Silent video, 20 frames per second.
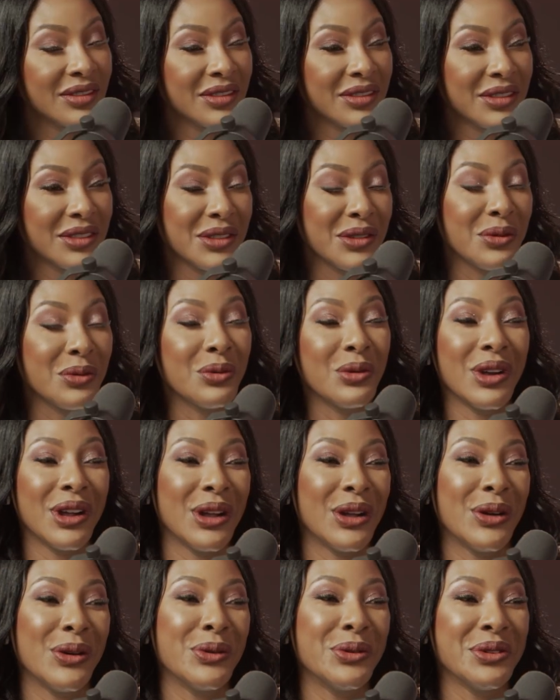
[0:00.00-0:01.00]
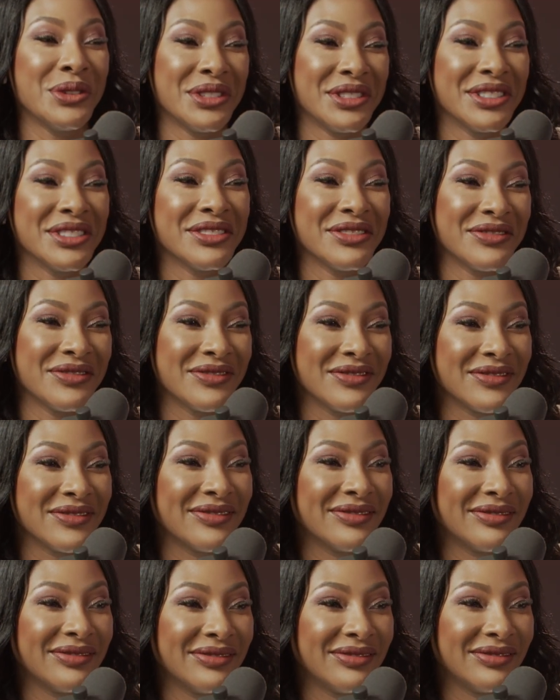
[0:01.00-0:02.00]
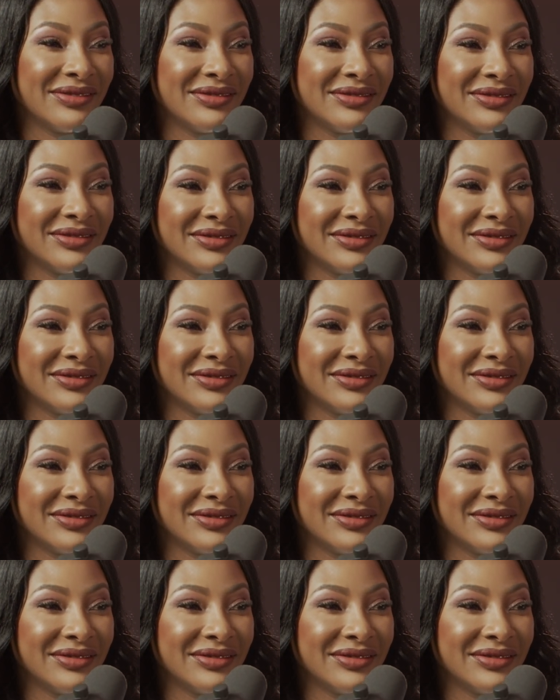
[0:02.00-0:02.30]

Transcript: single day I wake wow. up, I would be like,